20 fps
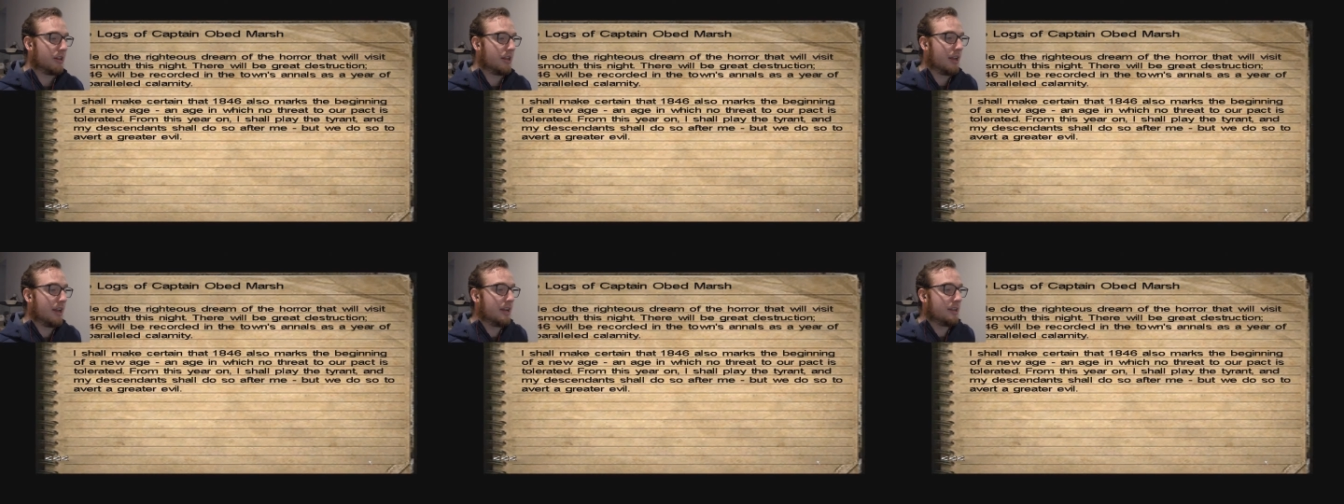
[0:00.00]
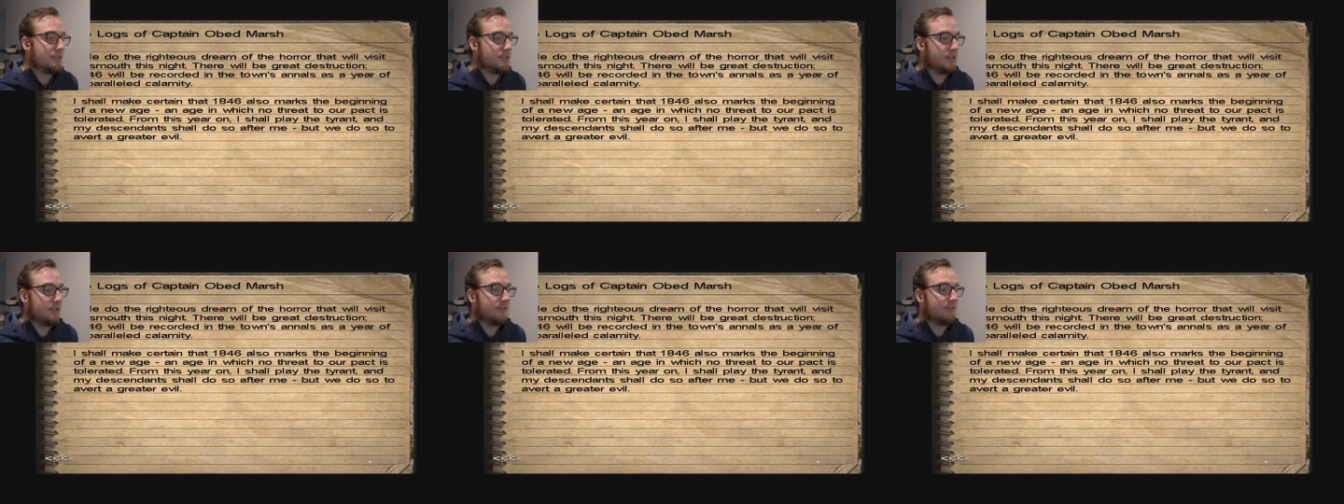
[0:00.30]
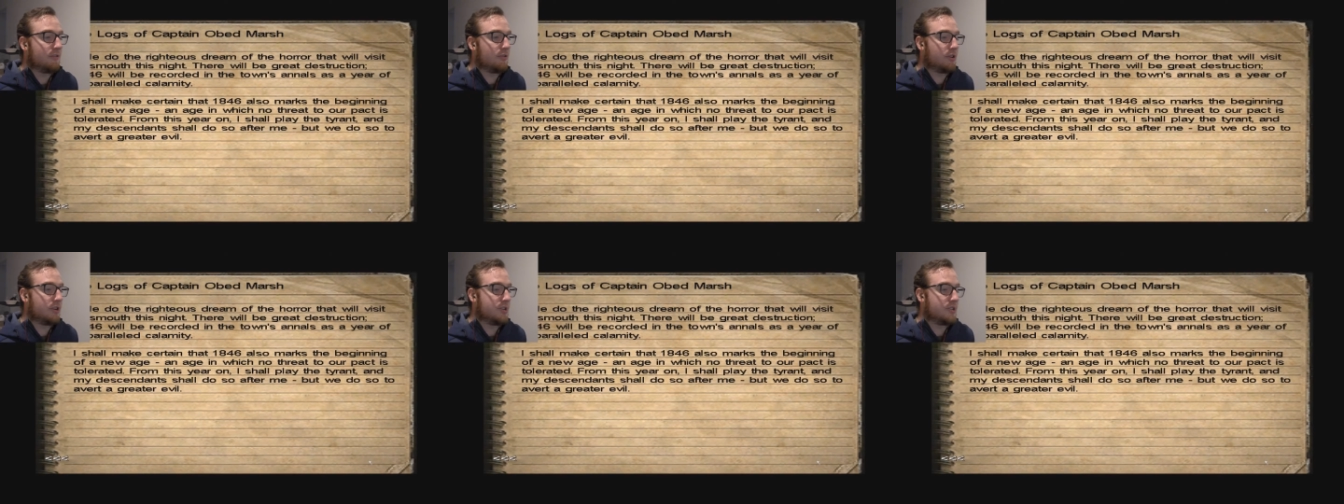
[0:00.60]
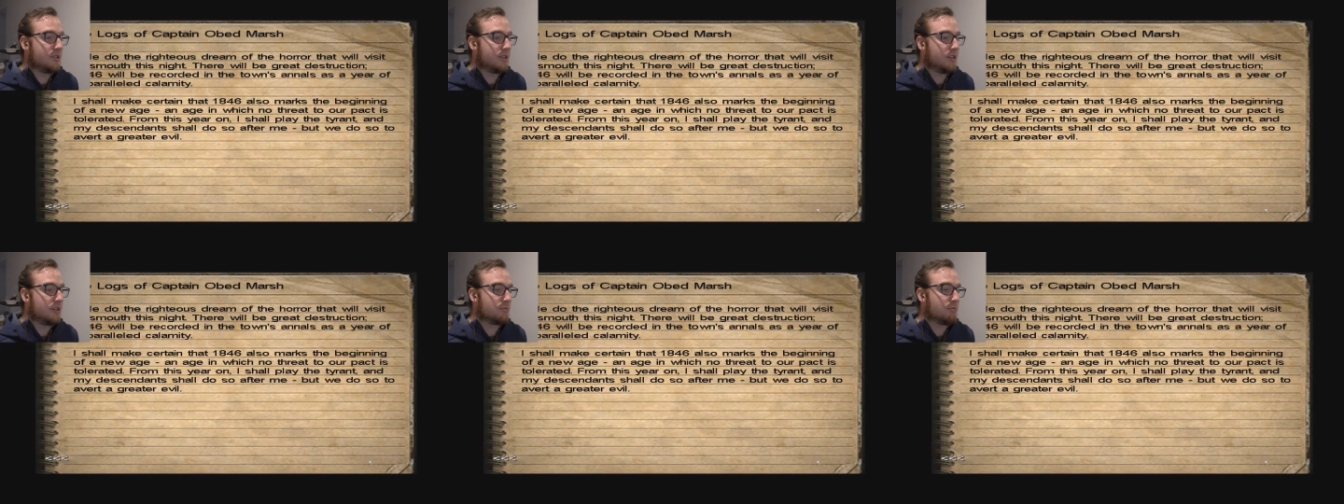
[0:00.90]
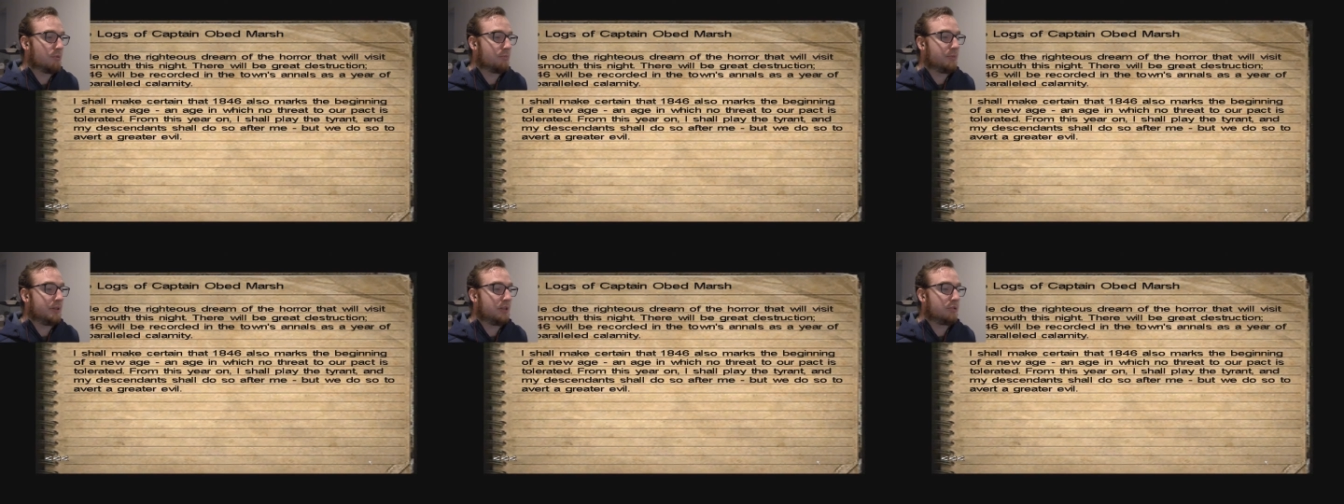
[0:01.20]
1846
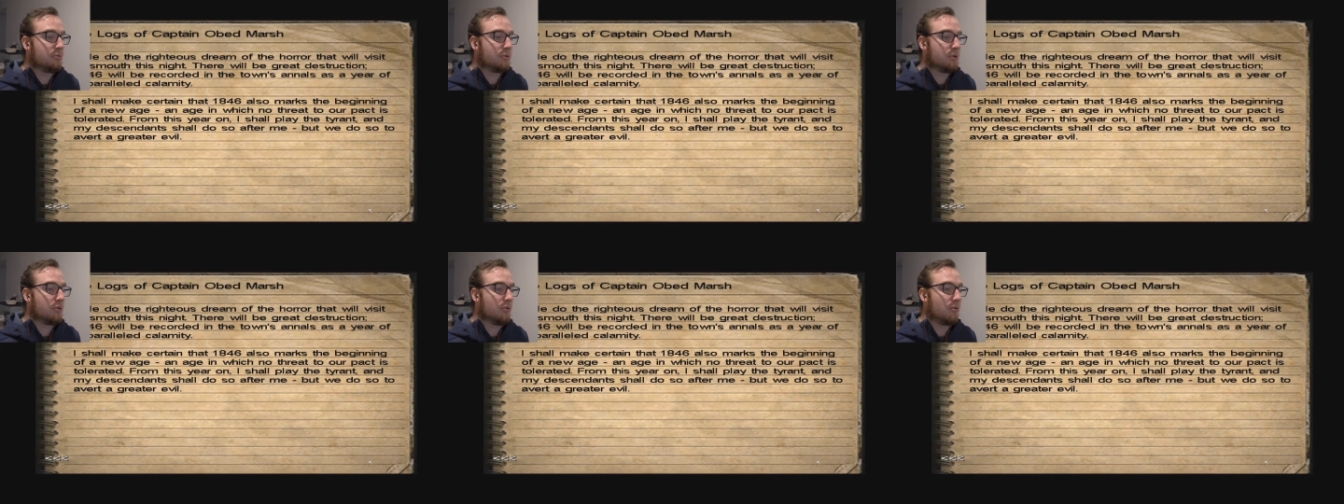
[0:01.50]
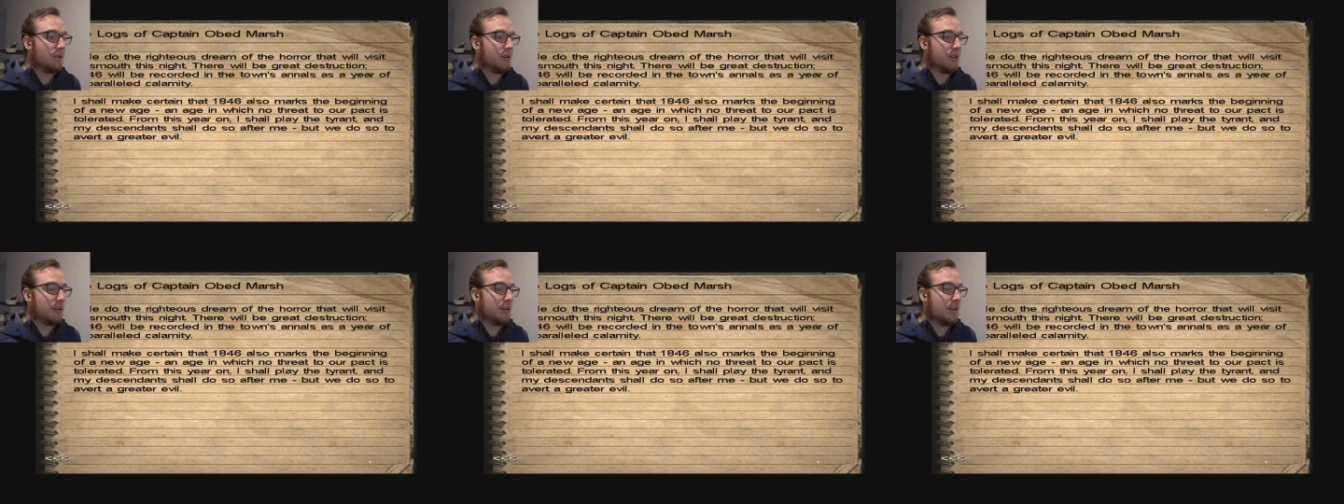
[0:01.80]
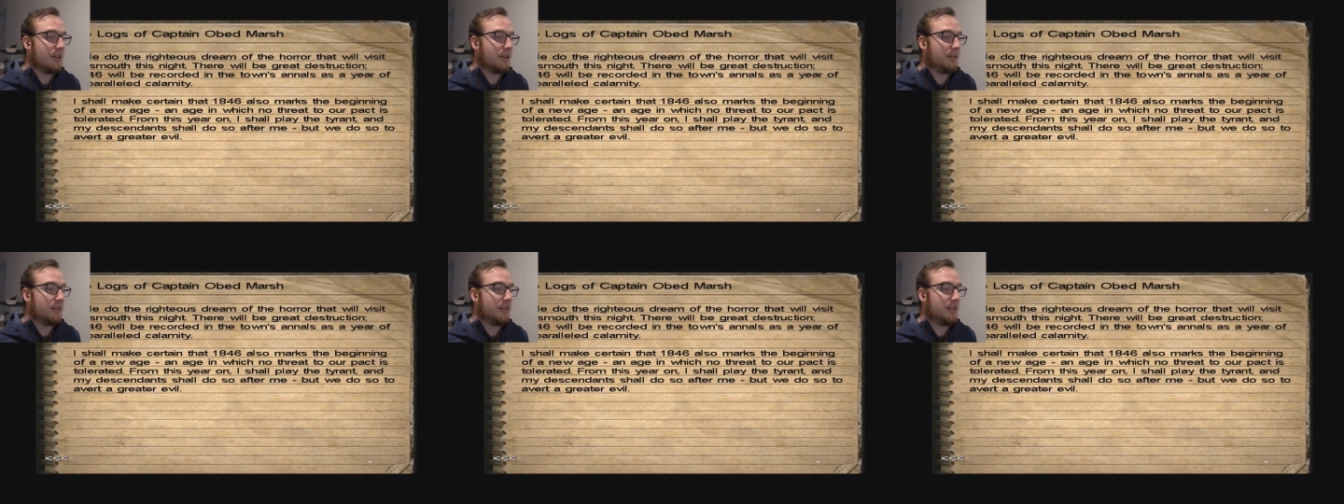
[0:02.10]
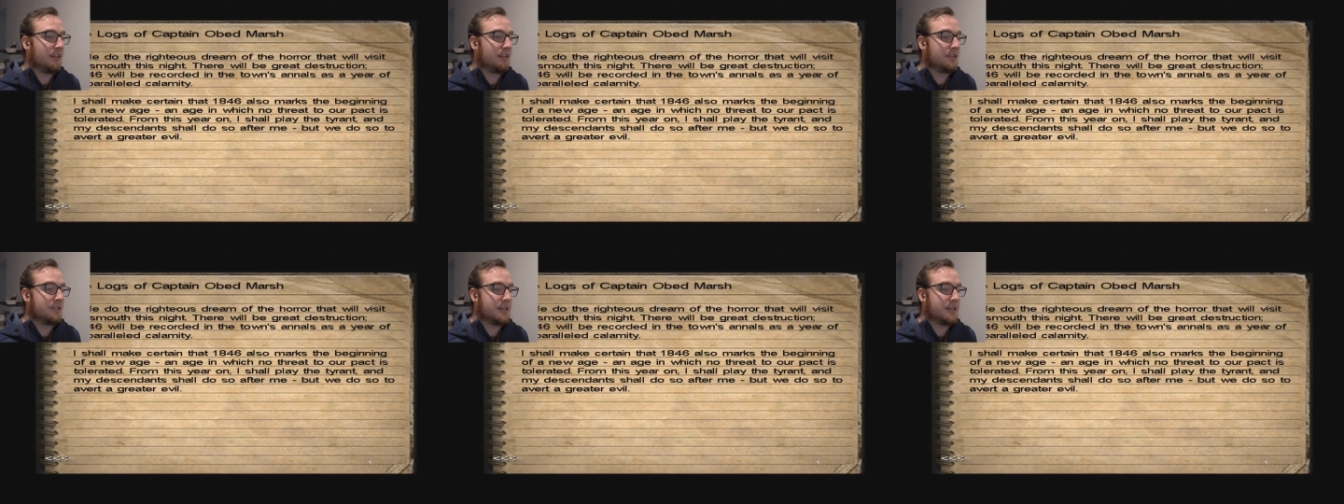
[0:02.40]
will be recorded in the,